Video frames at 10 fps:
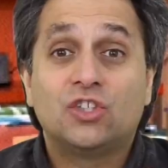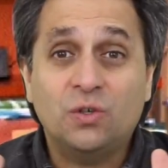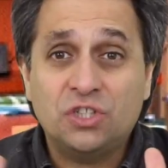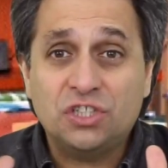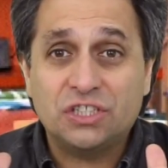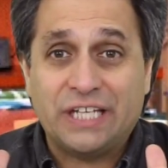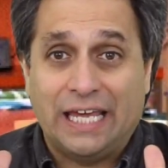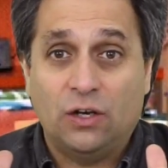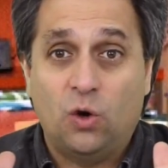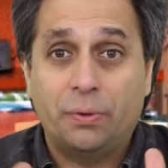Don't you just
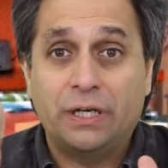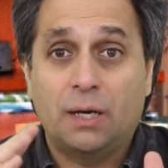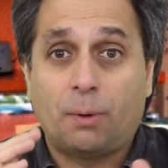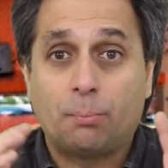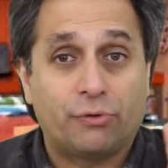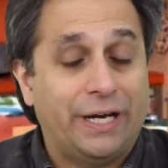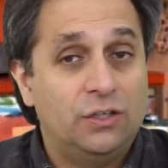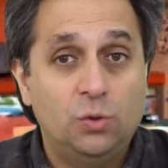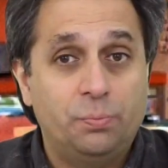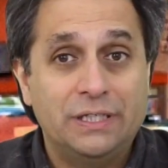hate opening up a
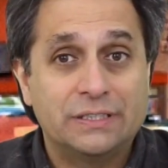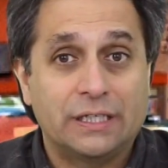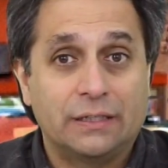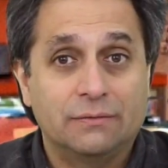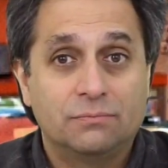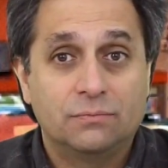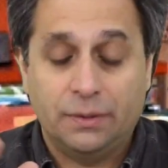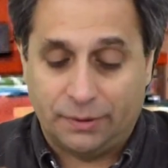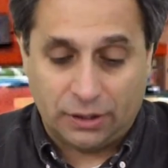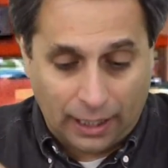brand new PC?
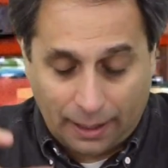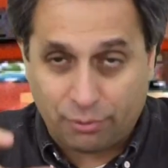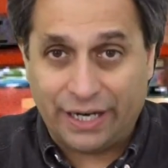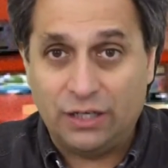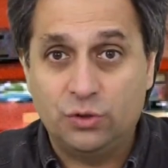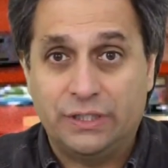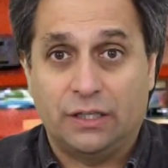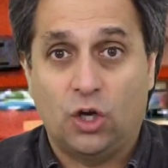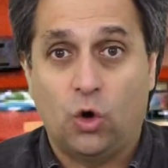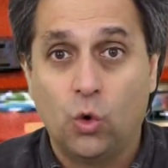I mean, you got a brand new
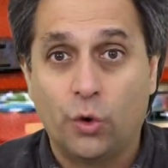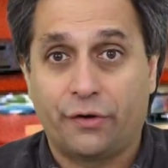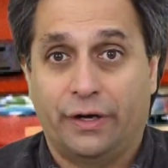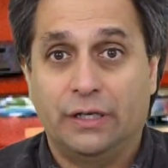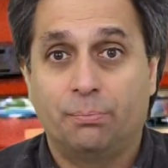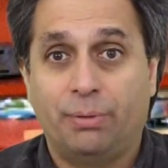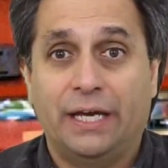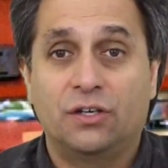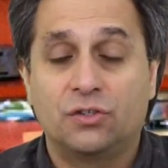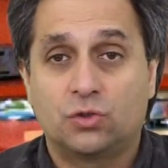Dell, you order it, you
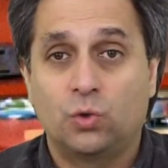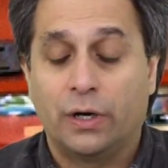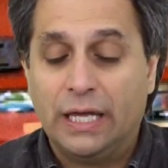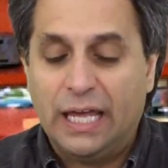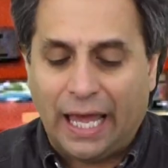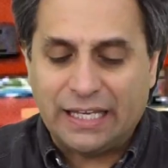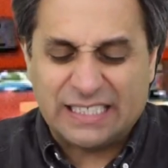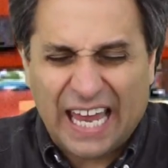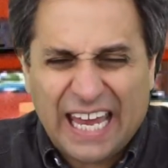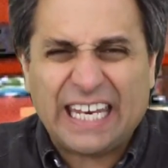buy it in the store, and you
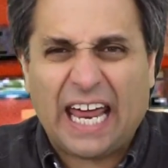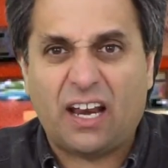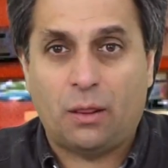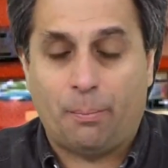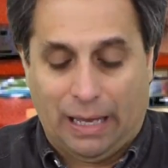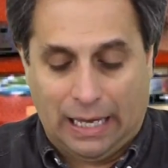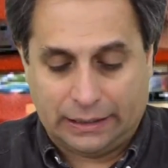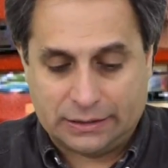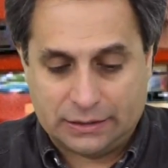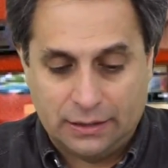take it out of the
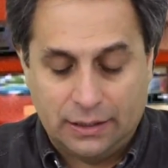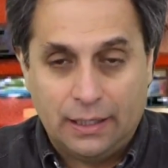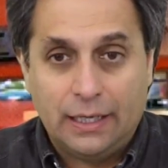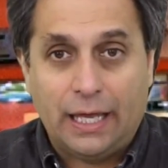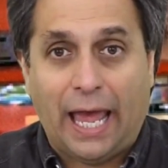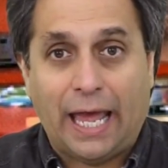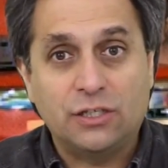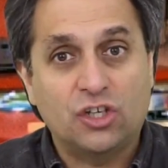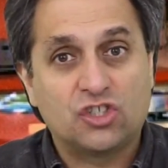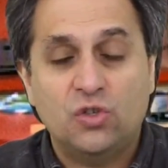box.
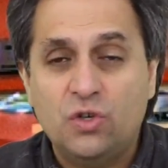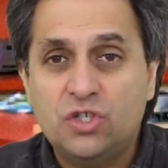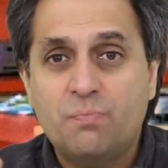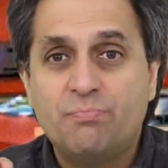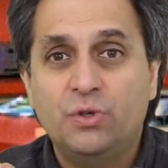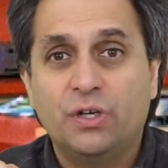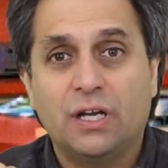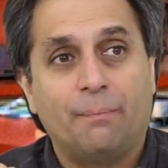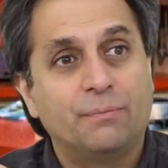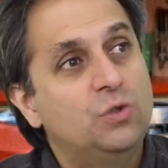And as soon as you boot it
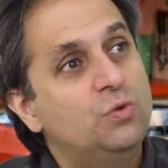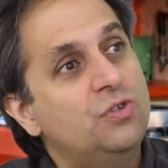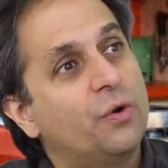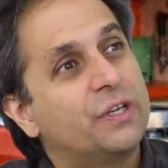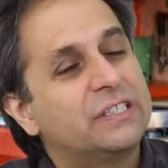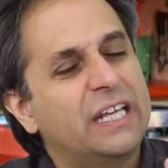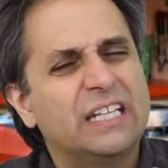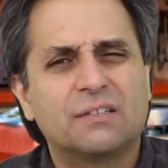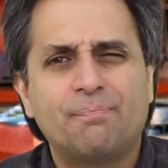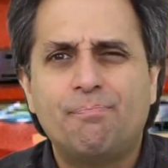up, you notice
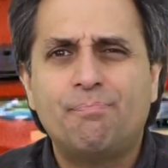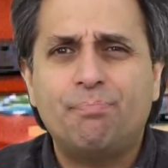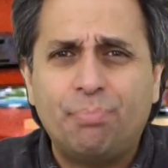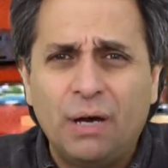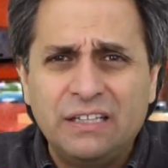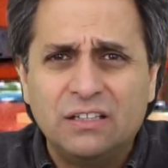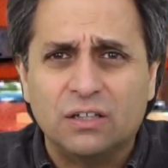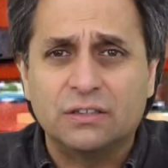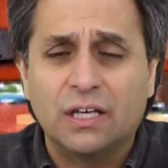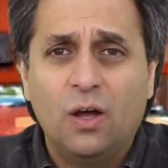it's
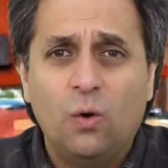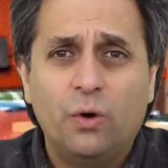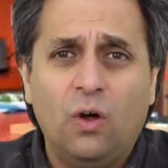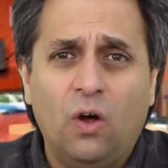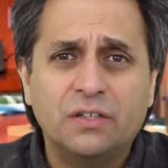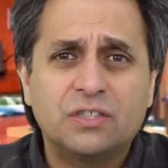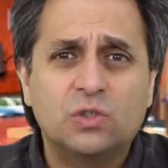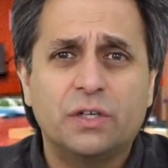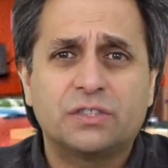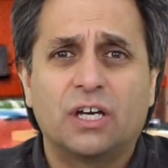bundled with all
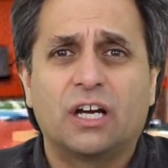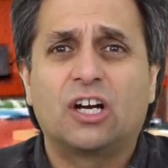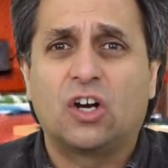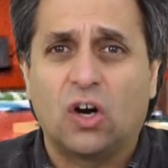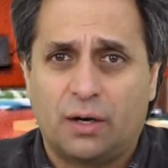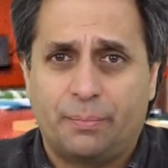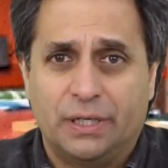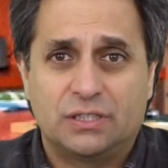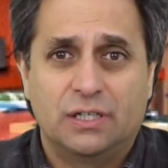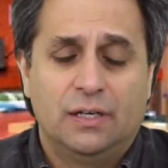sorts of
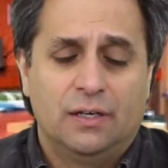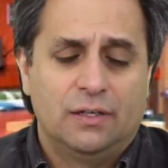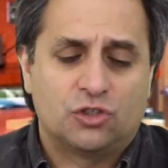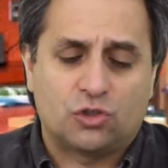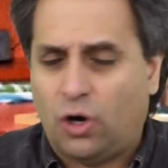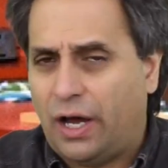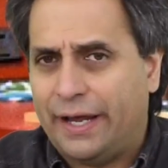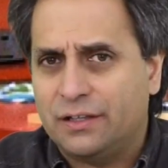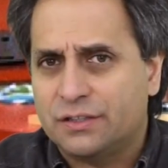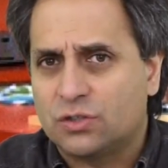garbage.
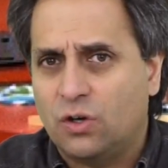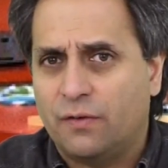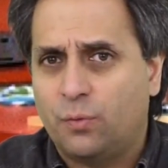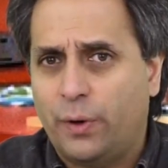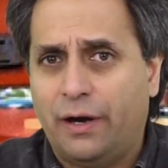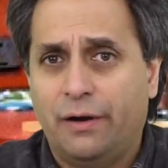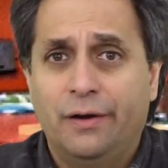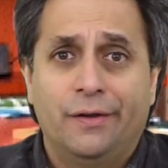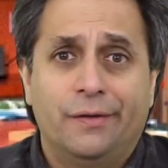Trial software,